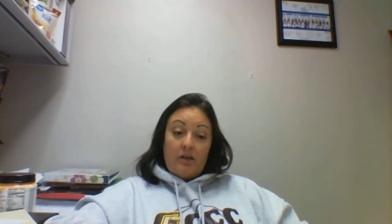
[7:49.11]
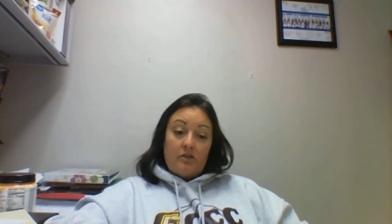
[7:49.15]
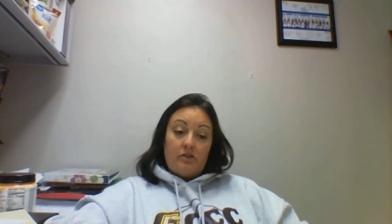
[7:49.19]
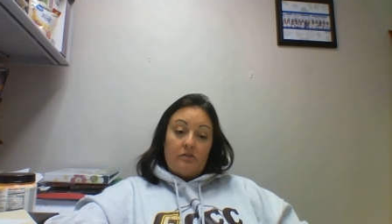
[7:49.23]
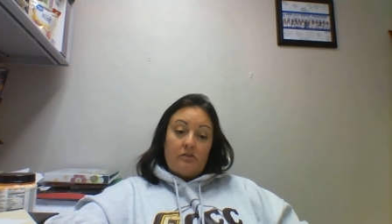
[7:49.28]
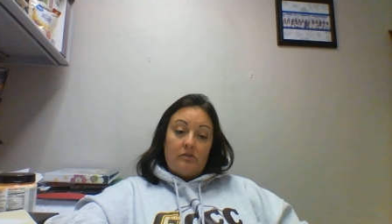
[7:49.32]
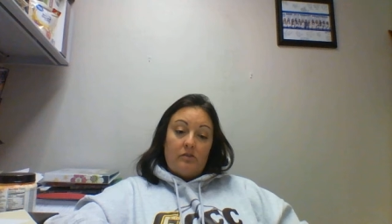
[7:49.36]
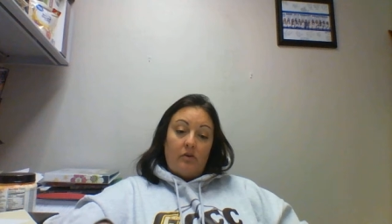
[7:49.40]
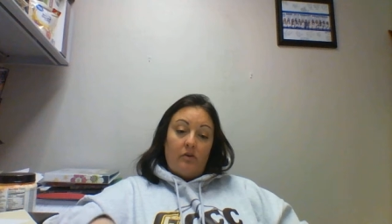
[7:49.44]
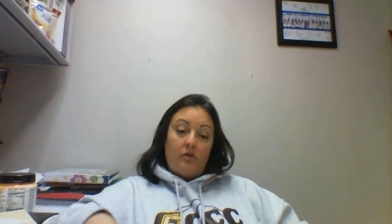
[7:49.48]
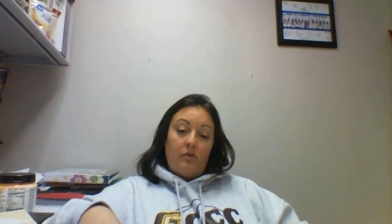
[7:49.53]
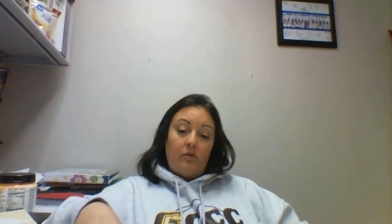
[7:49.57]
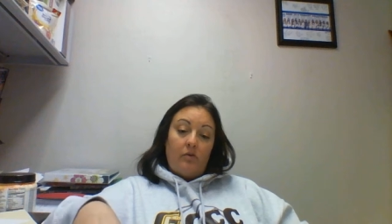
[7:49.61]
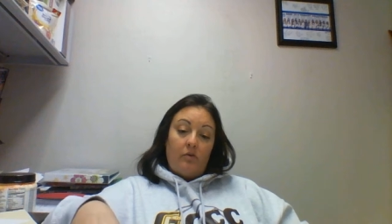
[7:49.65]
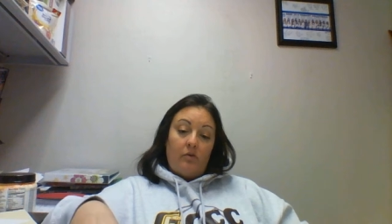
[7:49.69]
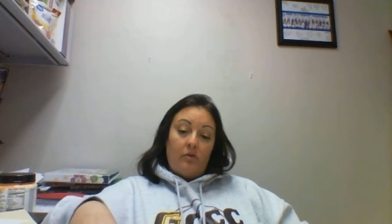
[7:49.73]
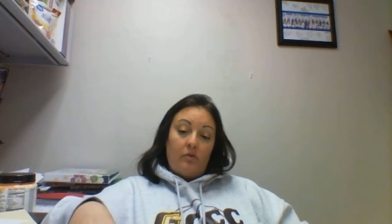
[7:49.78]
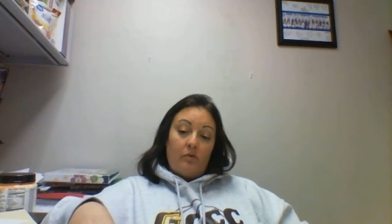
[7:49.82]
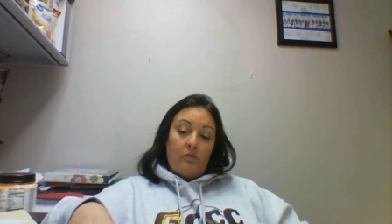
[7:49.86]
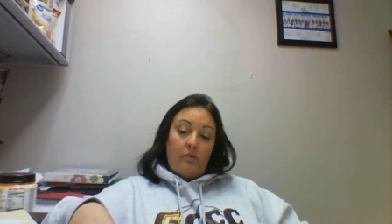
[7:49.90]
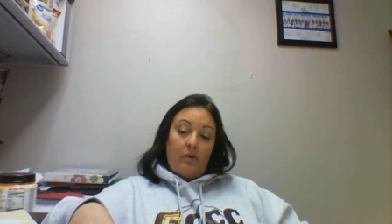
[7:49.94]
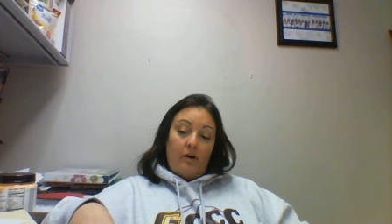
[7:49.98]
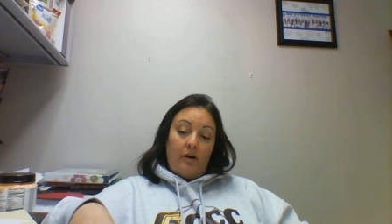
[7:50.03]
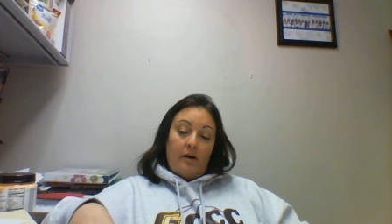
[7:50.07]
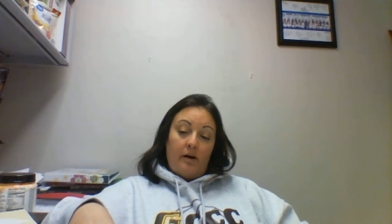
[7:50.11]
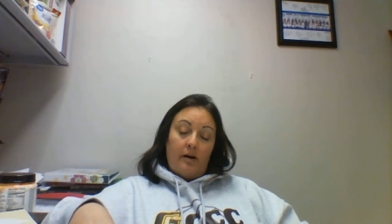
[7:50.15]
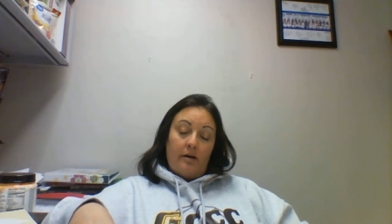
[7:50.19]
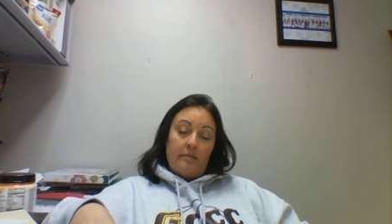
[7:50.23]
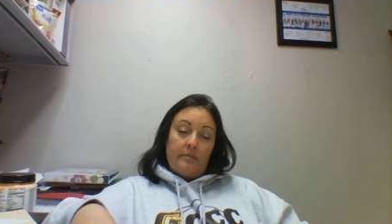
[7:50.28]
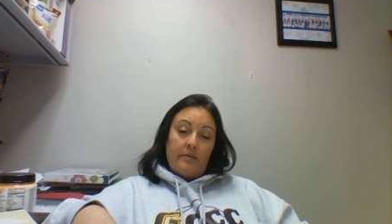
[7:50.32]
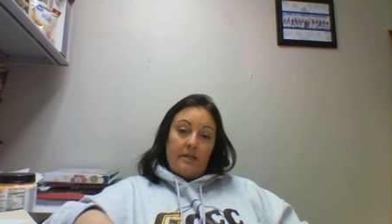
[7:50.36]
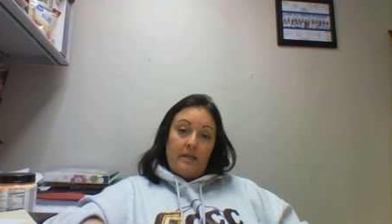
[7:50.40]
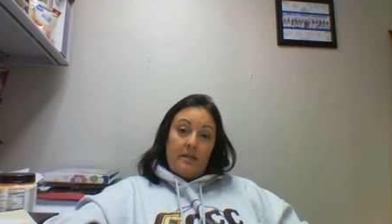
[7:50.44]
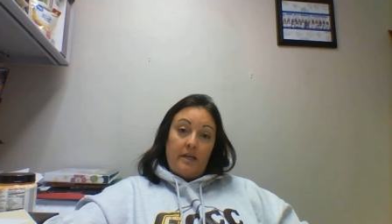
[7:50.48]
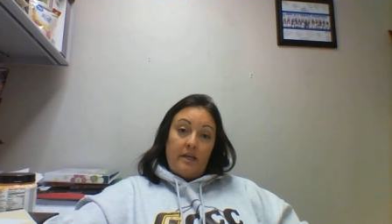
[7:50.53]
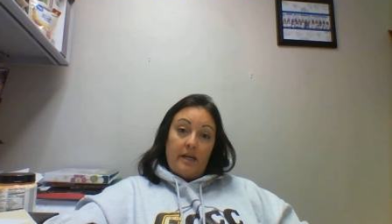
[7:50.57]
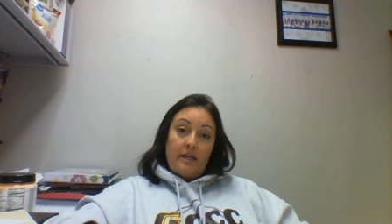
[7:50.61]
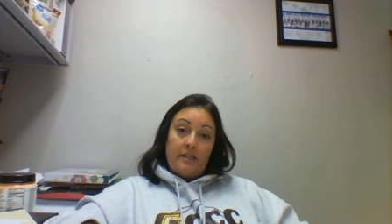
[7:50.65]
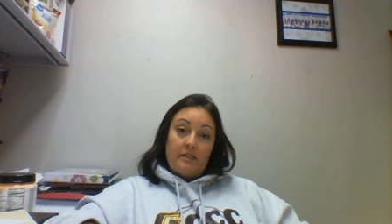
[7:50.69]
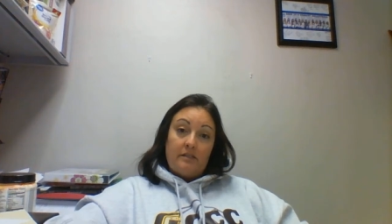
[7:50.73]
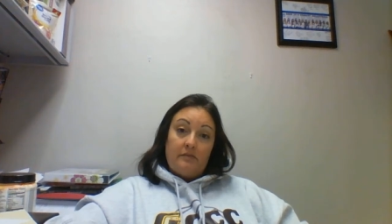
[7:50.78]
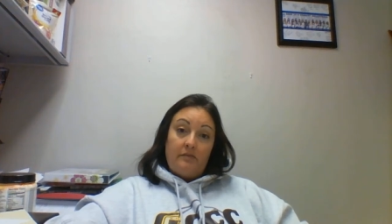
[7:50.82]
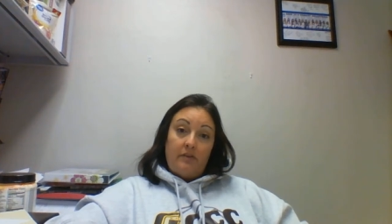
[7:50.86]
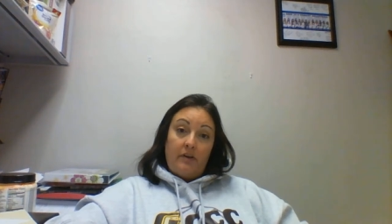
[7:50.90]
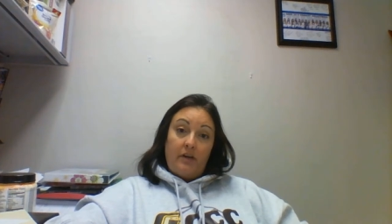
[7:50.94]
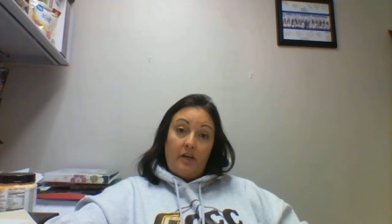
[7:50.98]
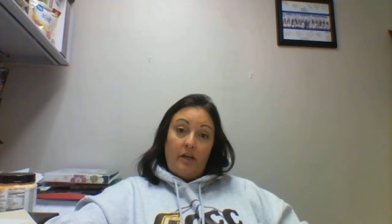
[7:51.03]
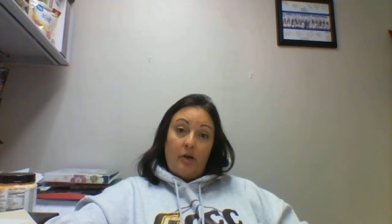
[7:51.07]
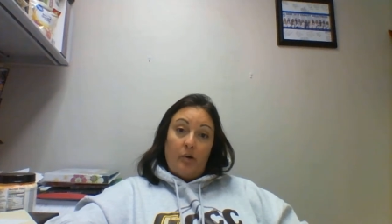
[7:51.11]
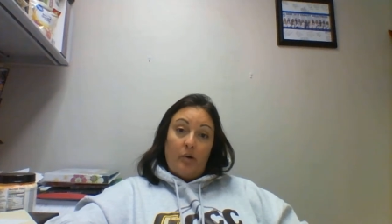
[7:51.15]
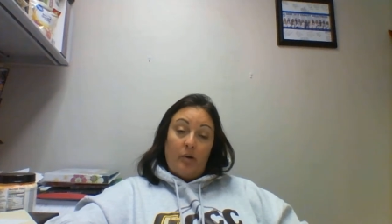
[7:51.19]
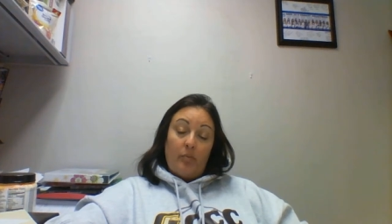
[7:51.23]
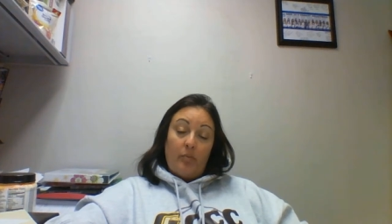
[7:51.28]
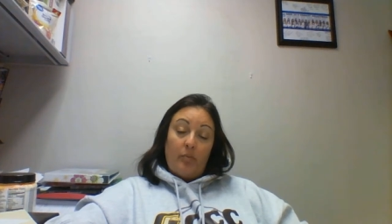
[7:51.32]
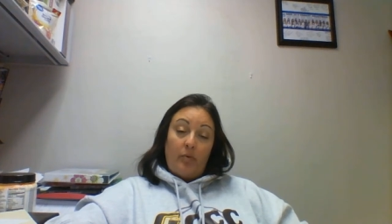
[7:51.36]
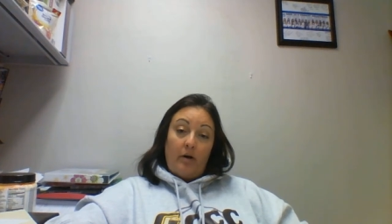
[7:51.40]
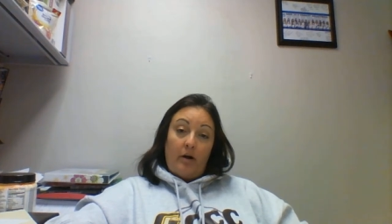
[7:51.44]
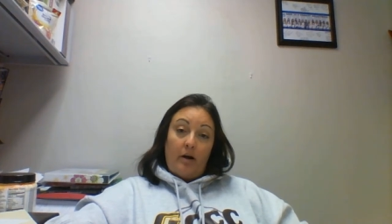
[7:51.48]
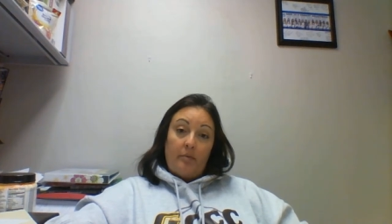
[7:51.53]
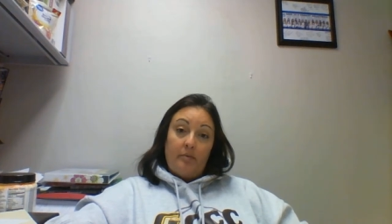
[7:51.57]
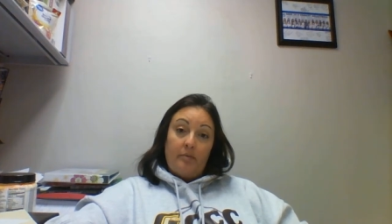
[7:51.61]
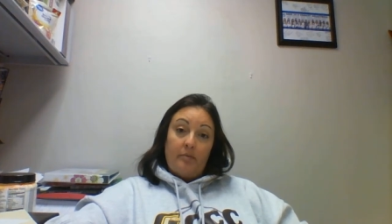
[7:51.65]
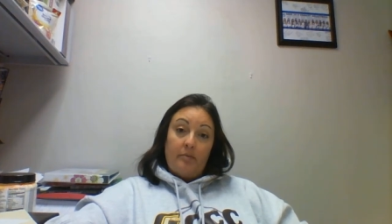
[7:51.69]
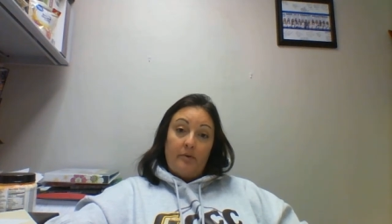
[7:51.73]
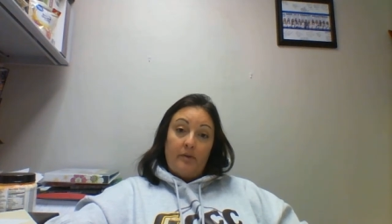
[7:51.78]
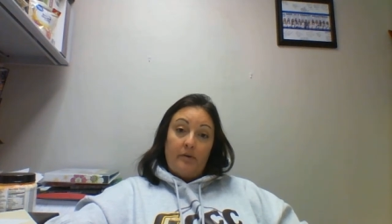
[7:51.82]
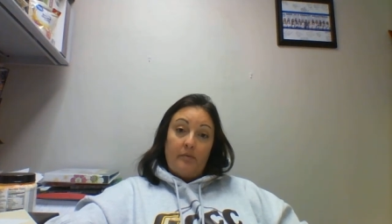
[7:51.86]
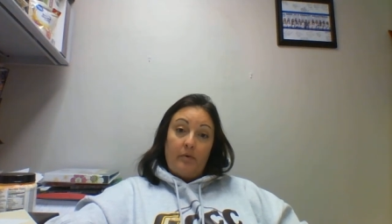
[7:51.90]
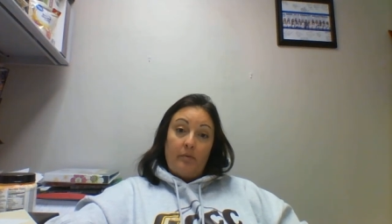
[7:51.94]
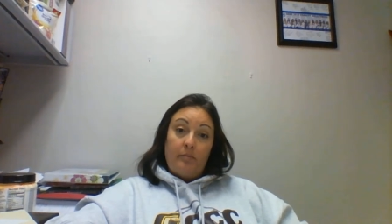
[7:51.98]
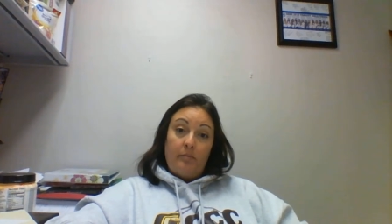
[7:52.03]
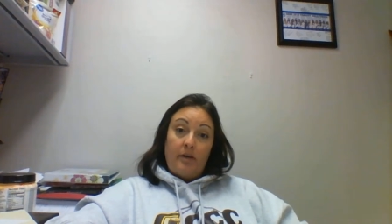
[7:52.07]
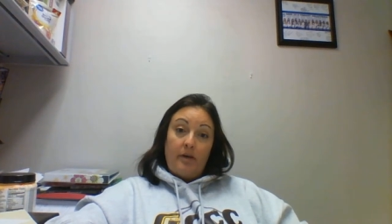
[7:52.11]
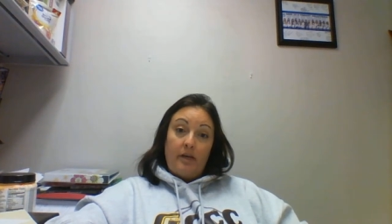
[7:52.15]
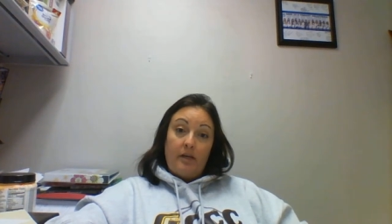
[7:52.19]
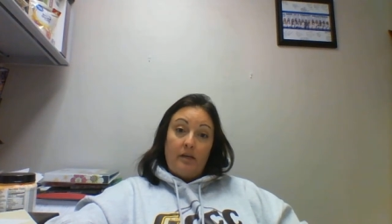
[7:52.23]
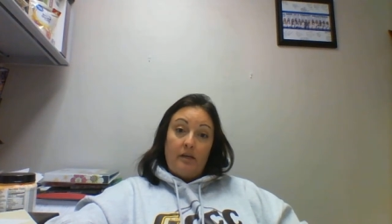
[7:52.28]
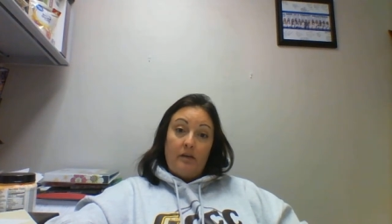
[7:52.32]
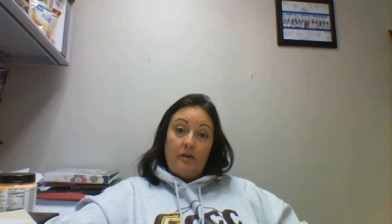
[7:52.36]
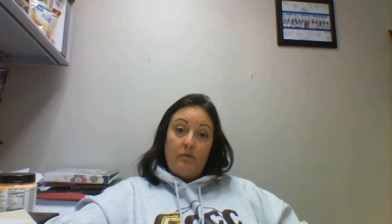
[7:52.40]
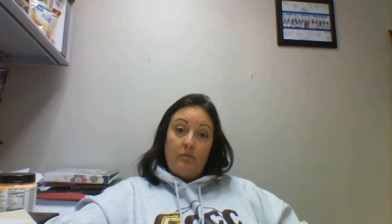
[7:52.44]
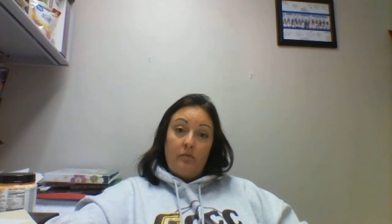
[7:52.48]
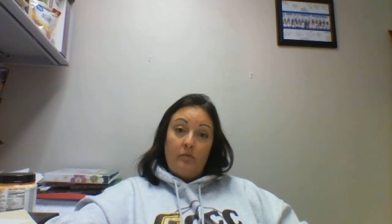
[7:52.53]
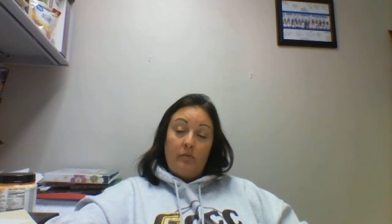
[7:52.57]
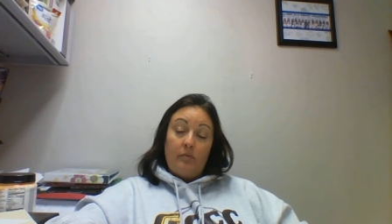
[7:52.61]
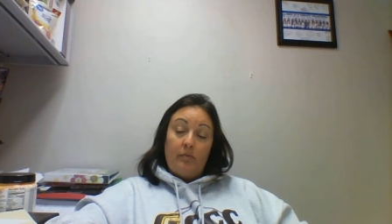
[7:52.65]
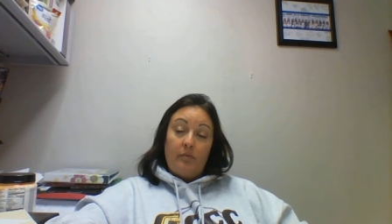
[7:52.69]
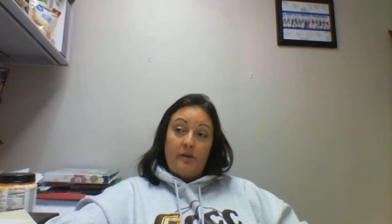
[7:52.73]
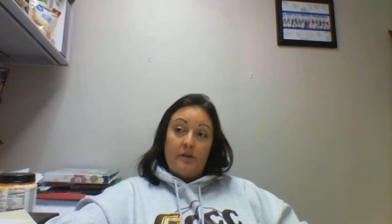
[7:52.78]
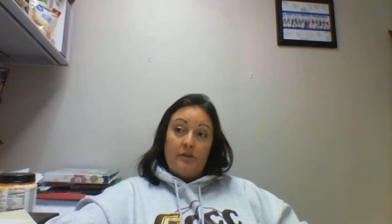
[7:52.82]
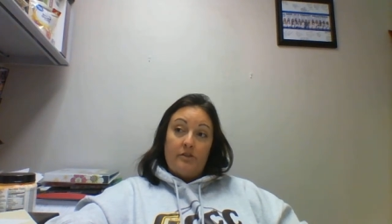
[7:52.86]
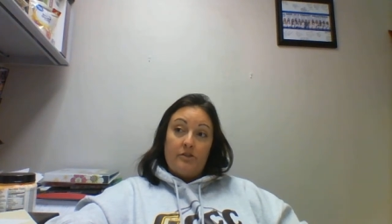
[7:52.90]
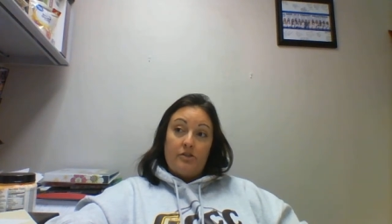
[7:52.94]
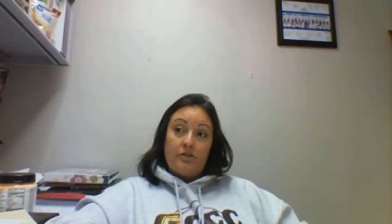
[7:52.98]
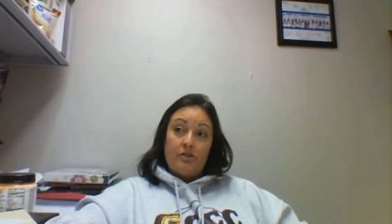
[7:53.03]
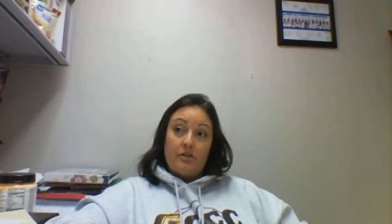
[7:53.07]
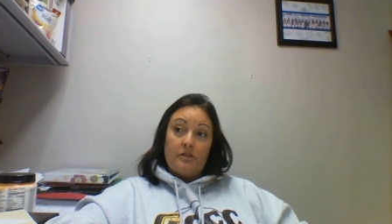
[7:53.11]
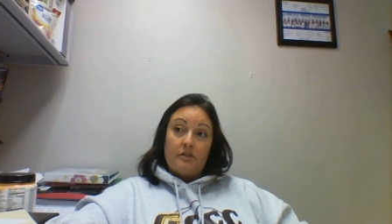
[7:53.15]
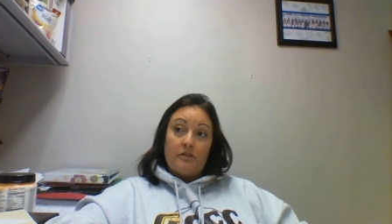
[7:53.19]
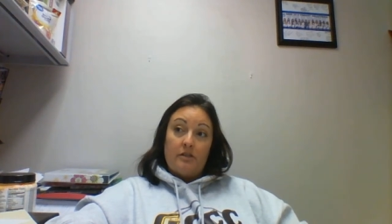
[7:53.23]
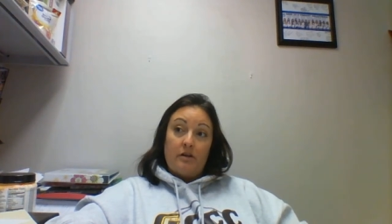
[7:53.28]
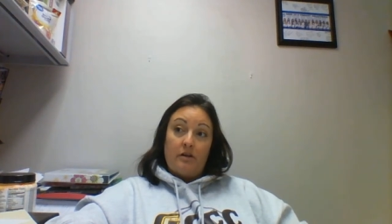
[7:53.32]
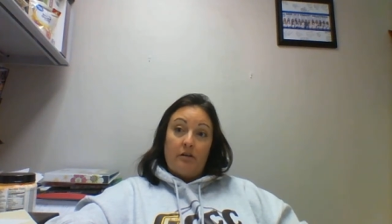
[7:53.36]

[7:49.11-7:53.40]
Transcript: So the next video I probably will make you will be just